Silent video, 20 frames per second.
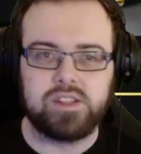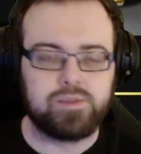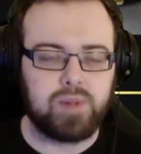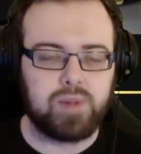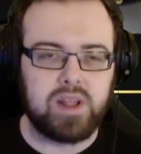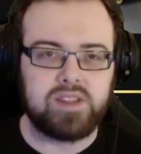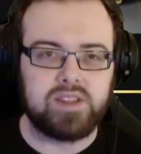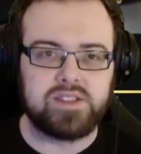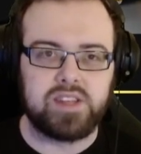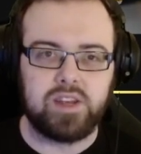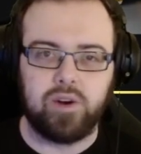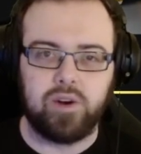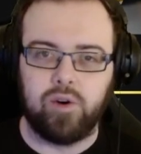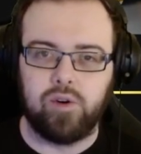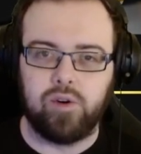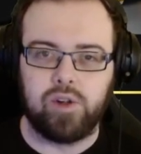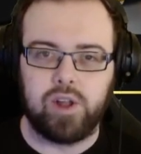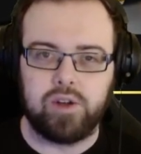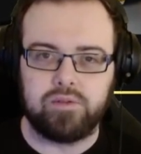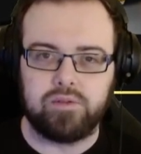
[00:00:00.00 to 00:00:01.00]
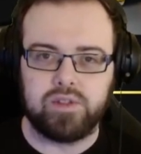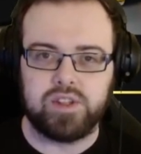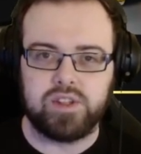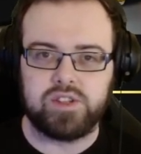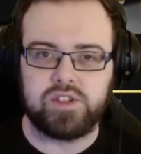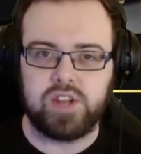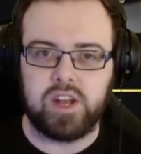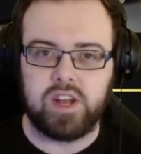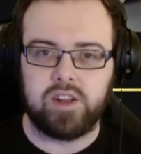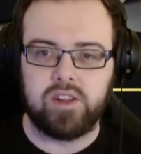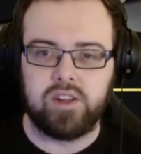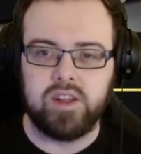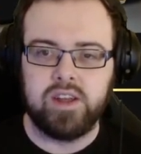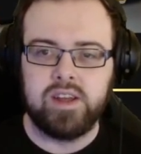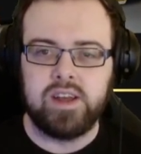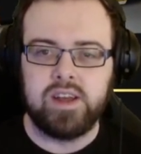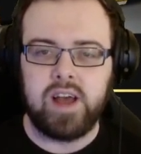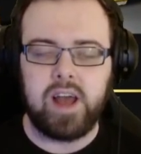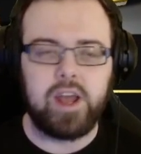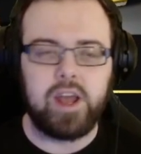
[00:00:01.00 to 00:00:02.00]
There's plenty all over this channel.